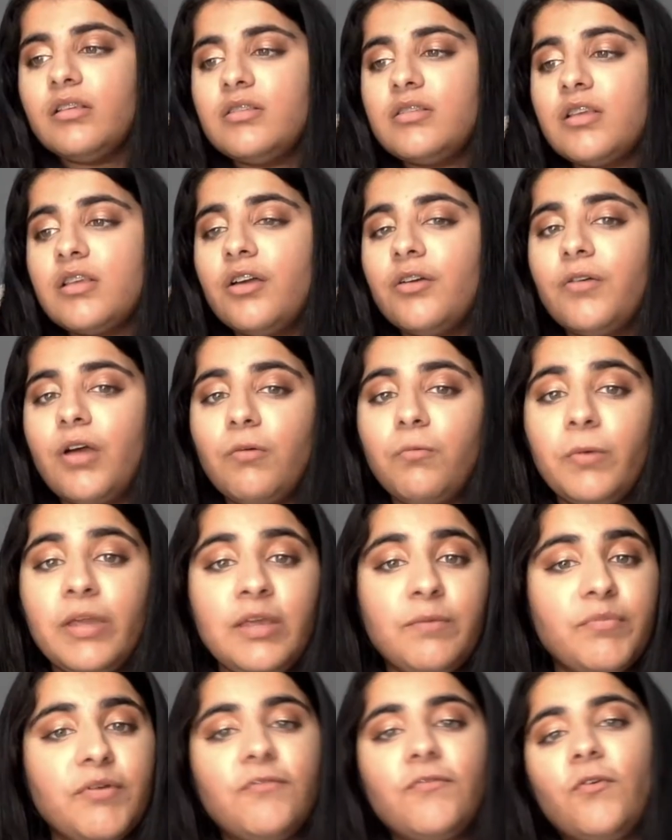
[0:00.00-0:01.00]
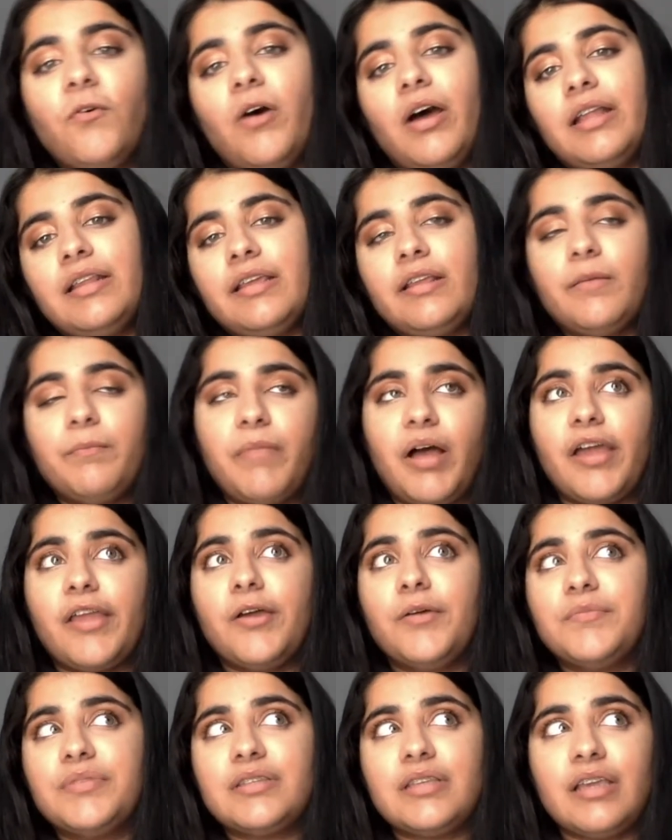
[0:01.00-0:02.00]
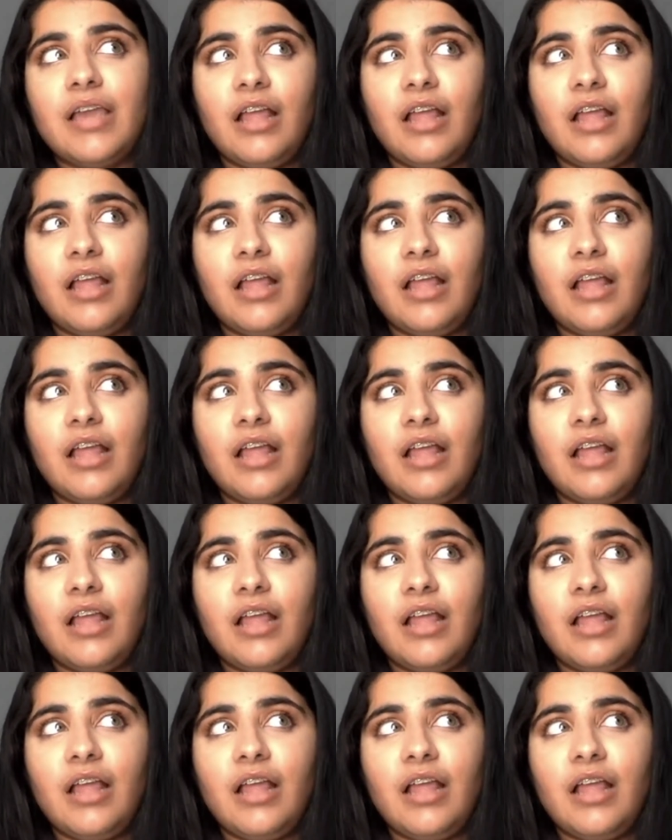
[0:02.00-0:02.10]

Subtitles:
So a week before I did a biopsy,